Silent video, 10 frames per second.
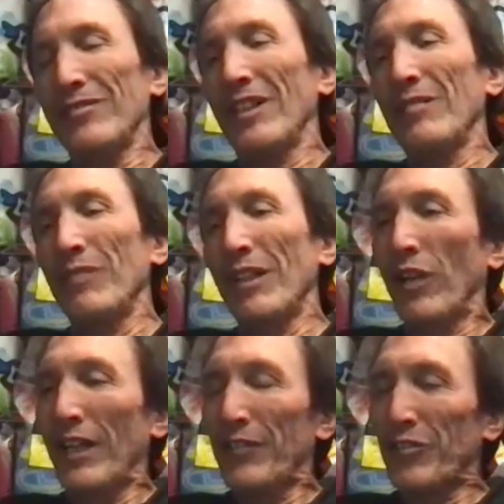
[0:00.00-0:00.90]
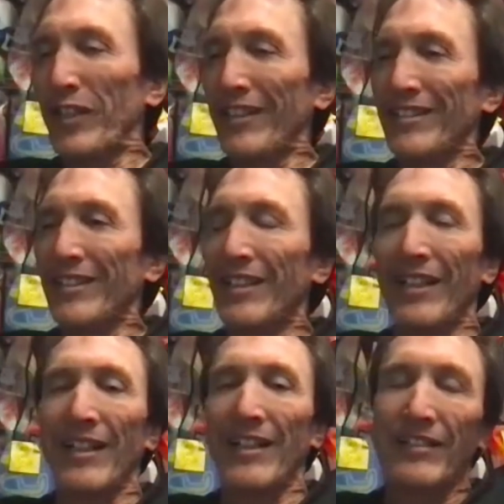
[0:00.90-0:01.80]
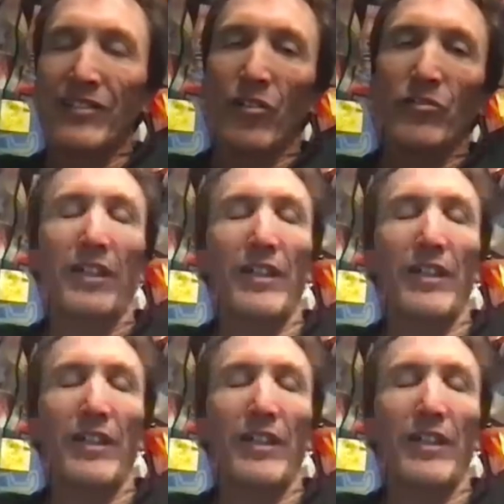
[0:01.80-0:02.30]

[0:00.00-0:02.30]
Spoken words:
drive my wife crazy, and I don't